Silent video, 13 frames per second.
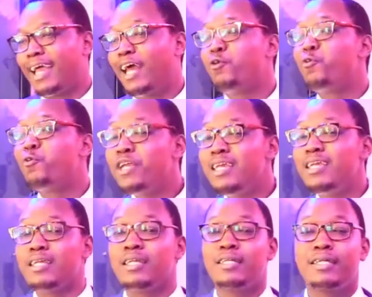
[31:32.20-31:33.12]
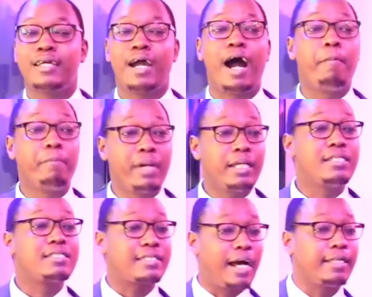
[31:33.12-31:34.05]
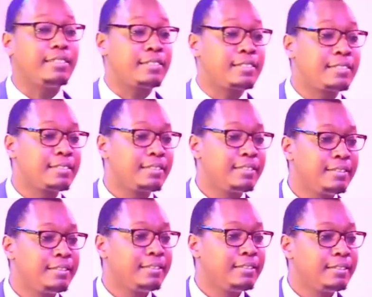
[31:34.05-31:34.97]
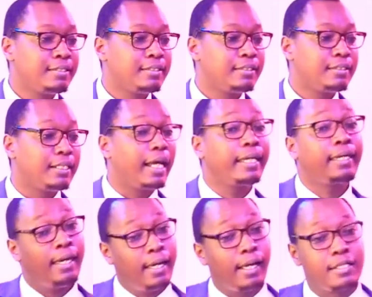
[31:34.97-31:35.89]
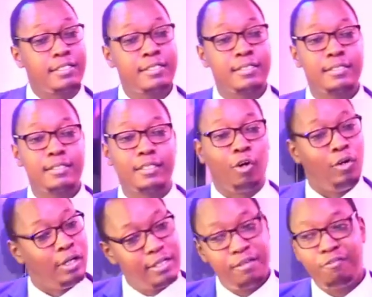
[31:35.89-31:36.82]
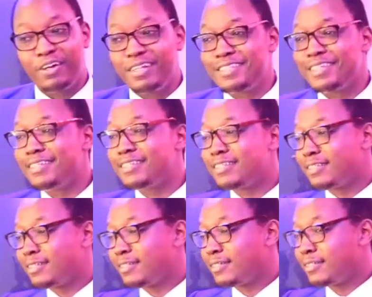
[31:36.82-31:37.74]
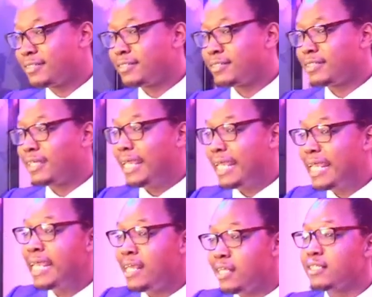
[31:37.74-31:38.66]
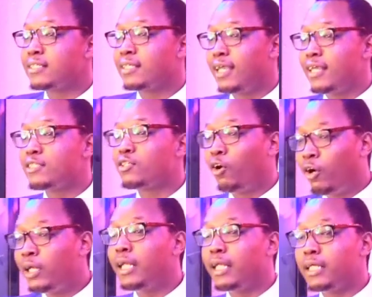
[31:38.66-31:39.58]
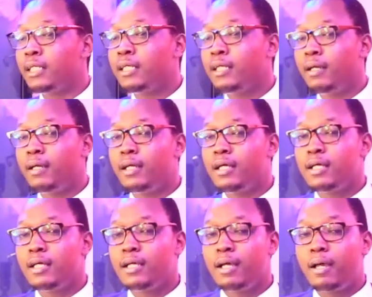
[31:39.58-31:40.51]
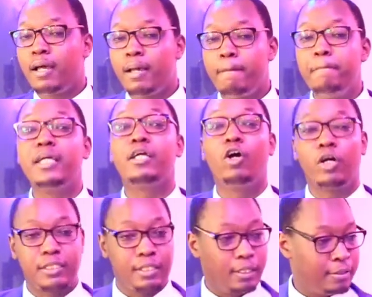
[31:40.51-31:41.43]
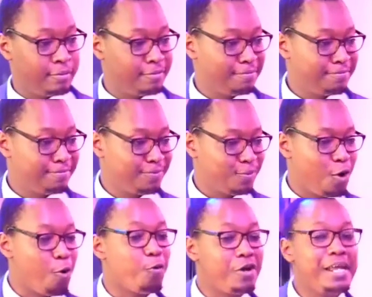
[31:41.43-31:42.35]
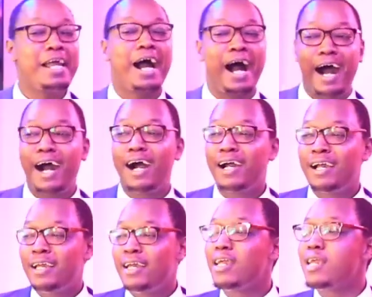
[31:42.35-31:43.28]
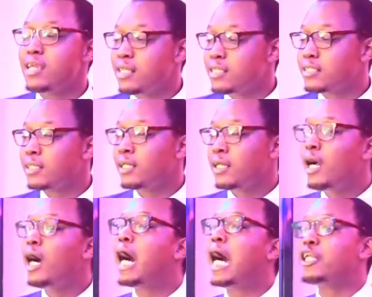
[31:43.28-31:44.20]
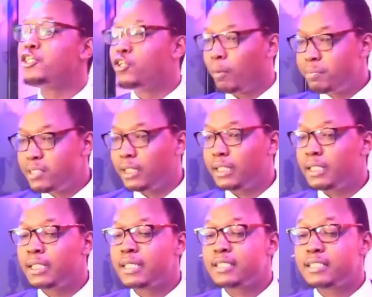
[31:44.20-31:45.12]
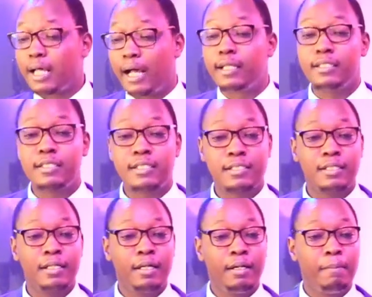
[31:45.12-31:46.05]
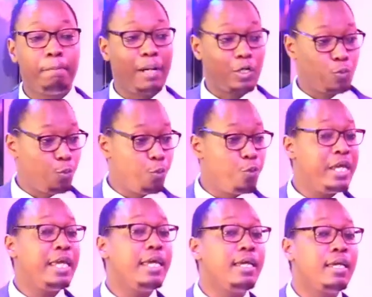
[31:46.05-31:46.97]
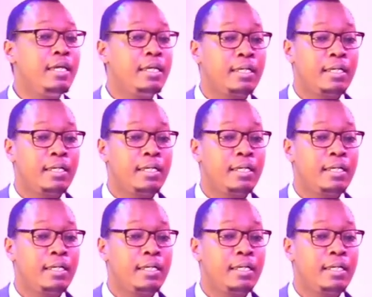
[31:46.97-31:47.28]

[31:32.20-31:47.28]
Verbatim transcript: And we are made sons like he is. The only difference is he is his only begotten. We are his adopted sons. But we